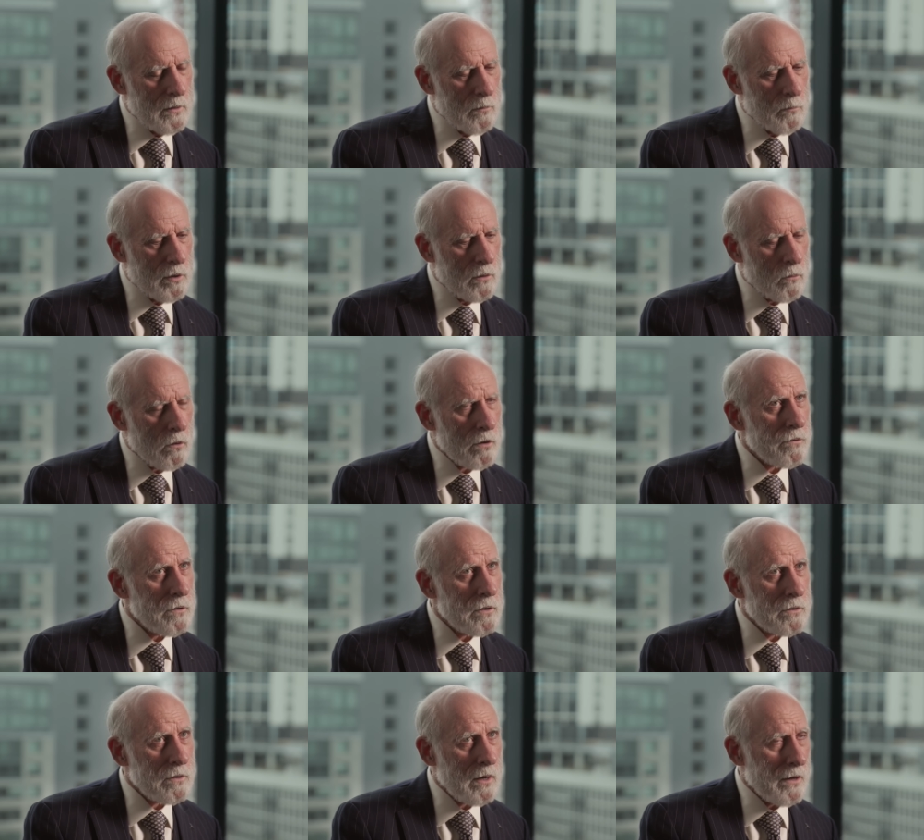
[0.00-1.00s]
But it wasn't
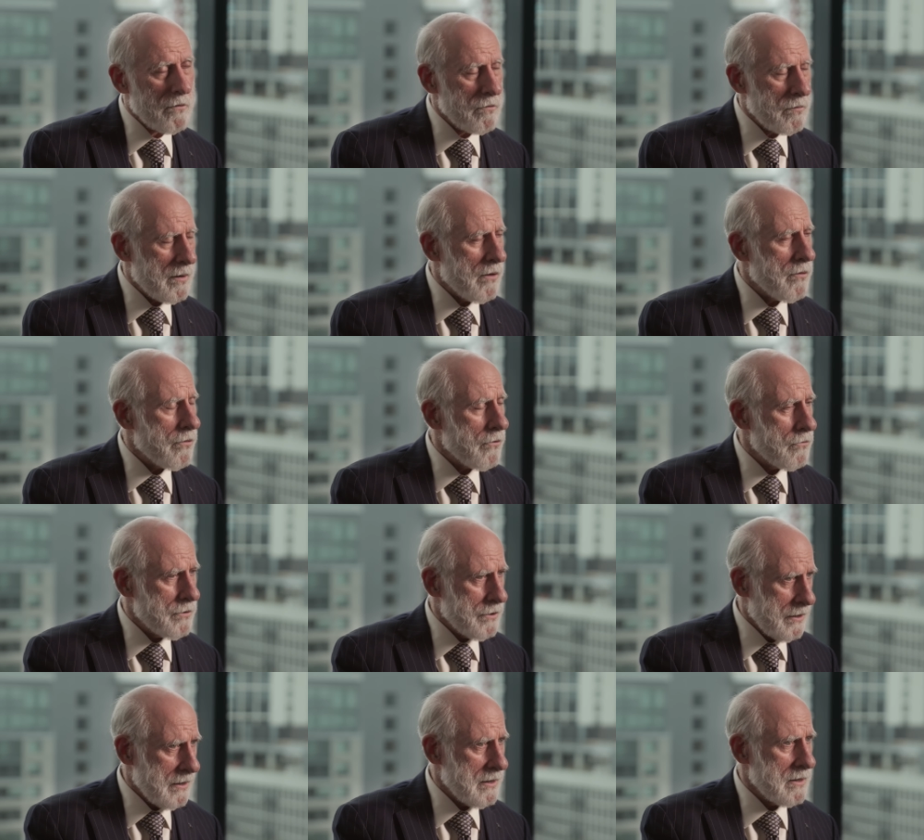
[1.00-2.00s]
until I was about
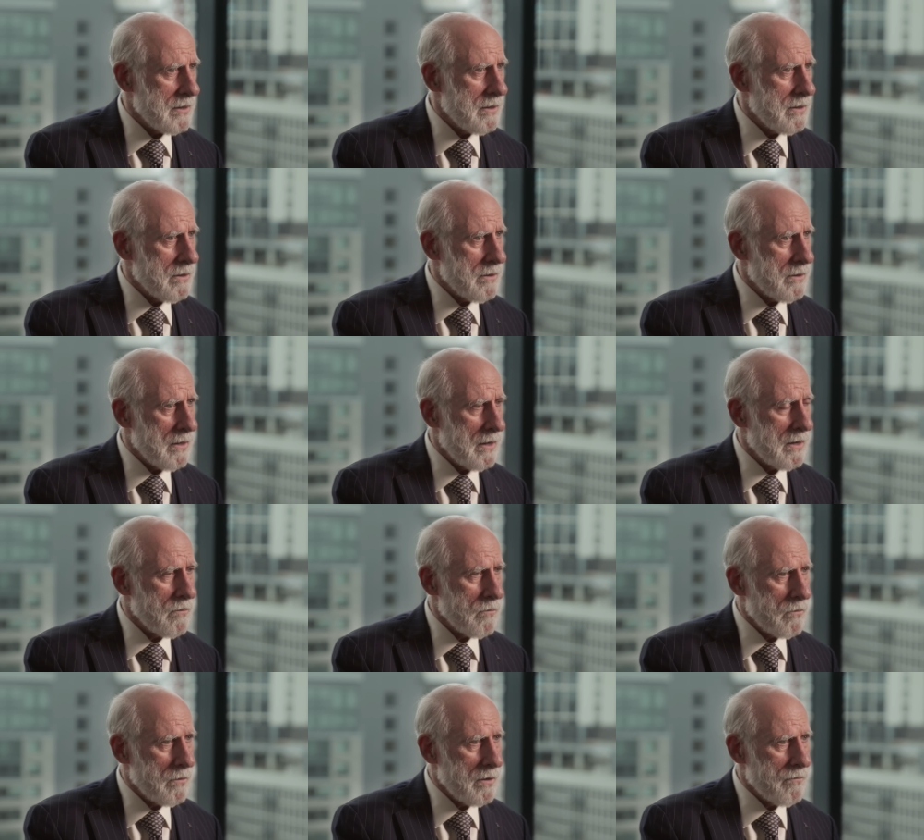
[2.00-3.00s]
13
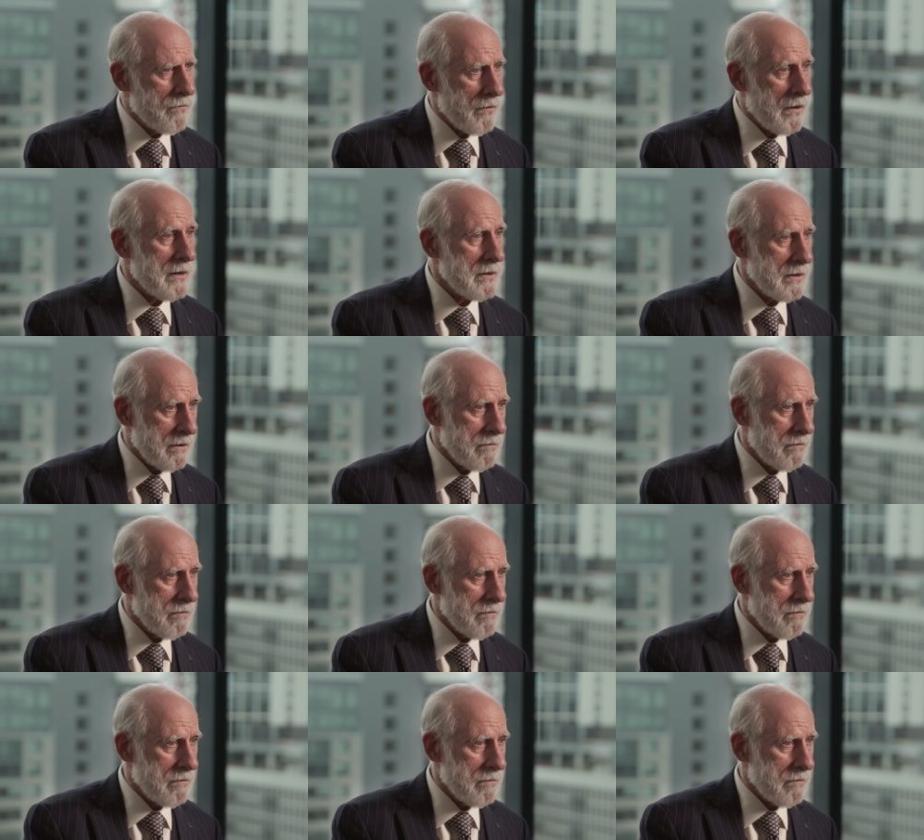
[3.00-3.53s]
that we finally